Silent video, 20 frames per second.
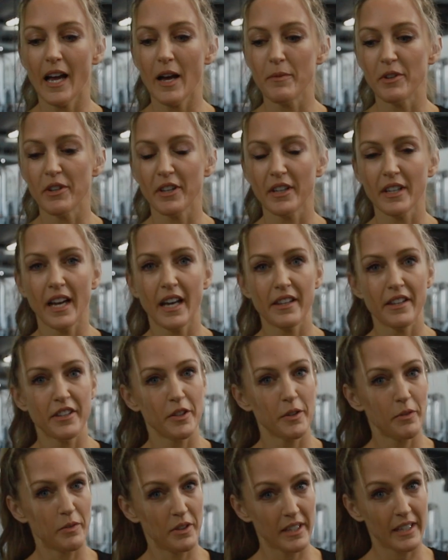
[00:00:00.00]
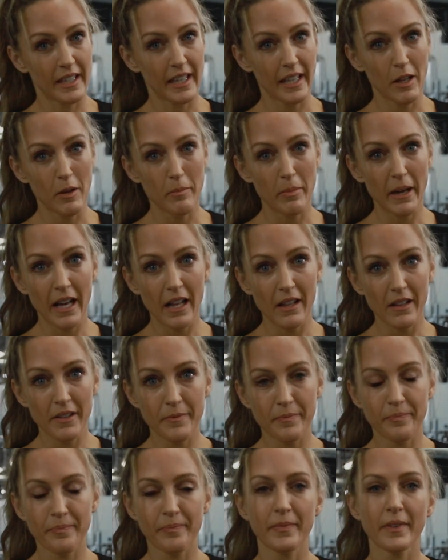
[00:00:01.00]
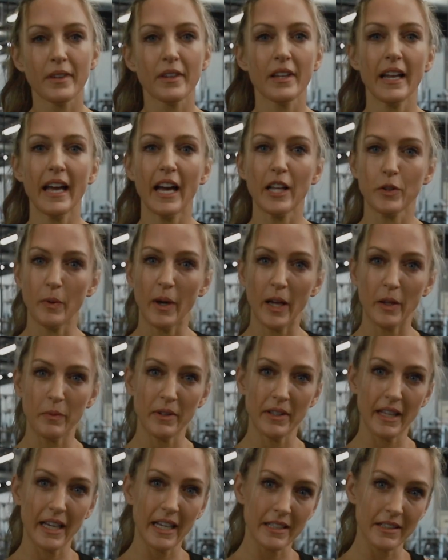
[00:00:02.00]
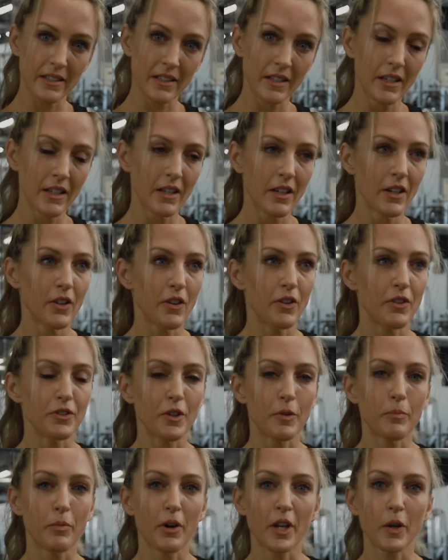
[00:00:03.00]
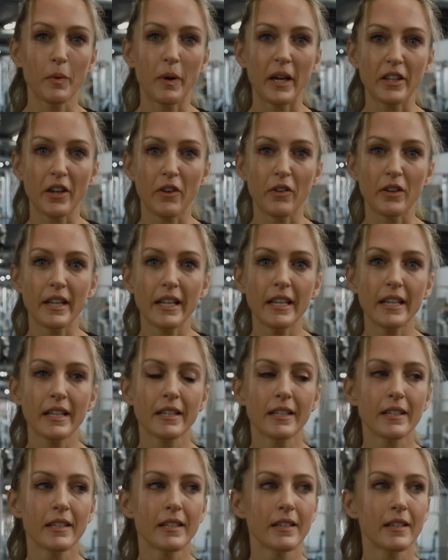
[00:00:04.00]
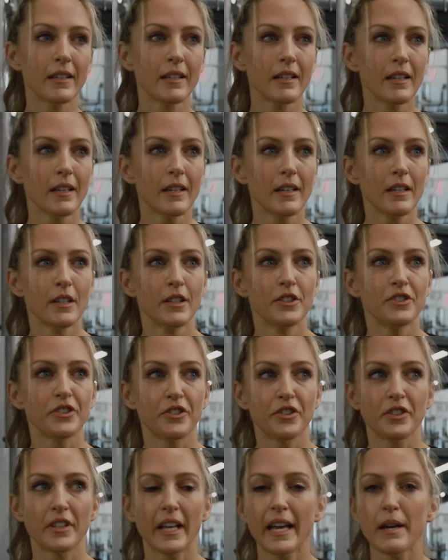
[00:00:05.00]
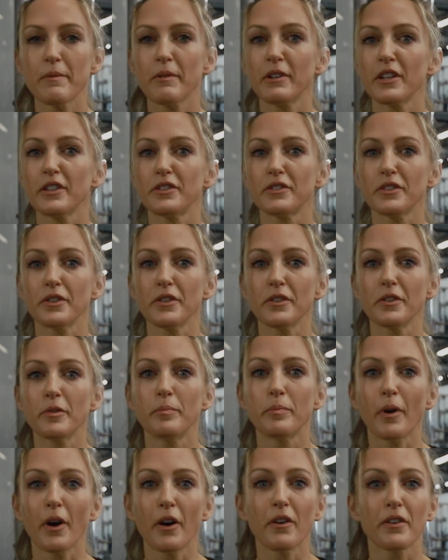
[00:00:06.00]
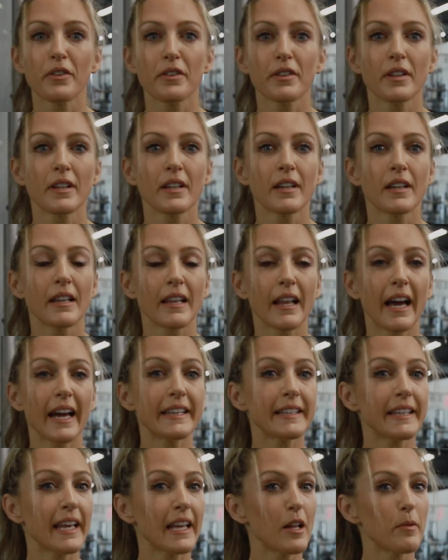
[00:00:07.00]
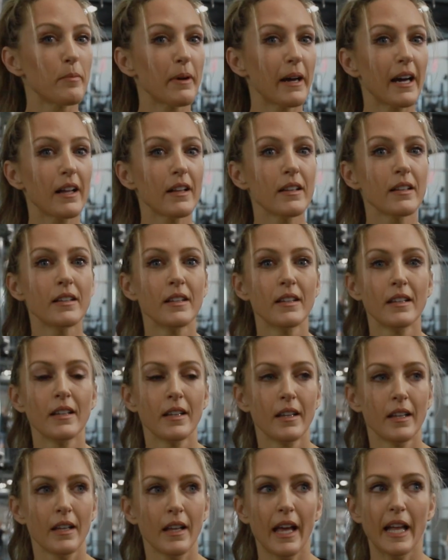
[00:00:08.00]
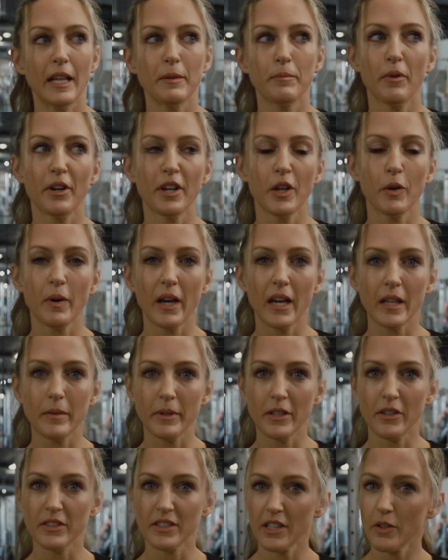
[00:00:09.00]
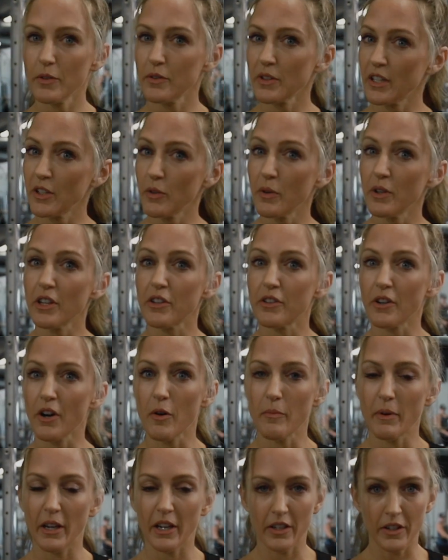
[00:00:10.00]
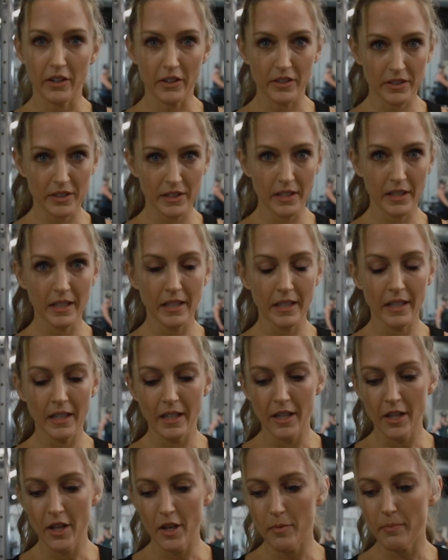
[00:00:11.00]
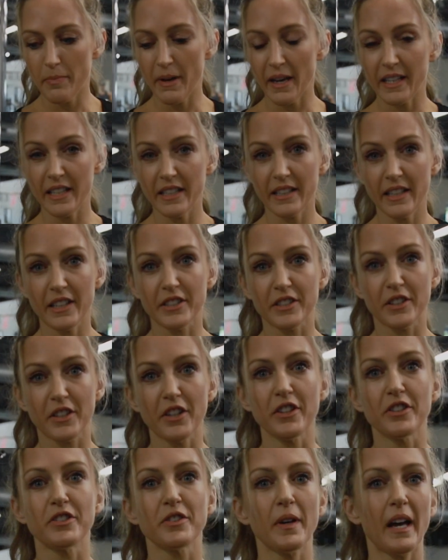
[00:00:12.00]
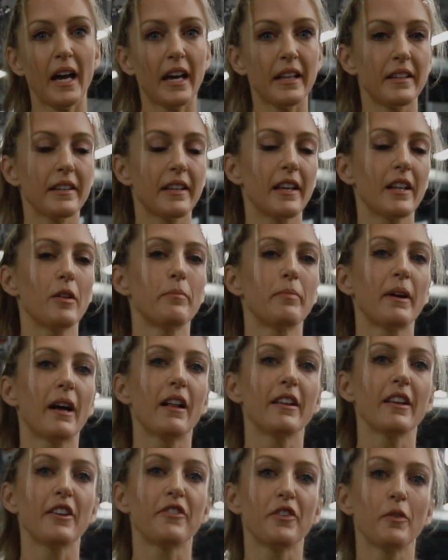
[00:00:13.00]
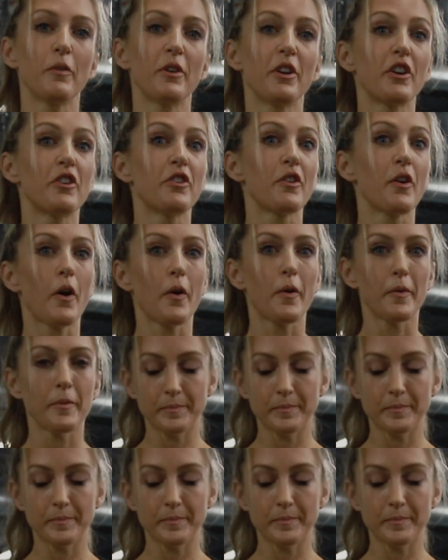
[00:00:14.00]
You can either do it with a kettlebell, you can add weight to that, or do body weight only. So today I'm going to do both light kettlebell and body weight because I don't want to grow my glutes, but it is good to add the kettlebell if you want to grow.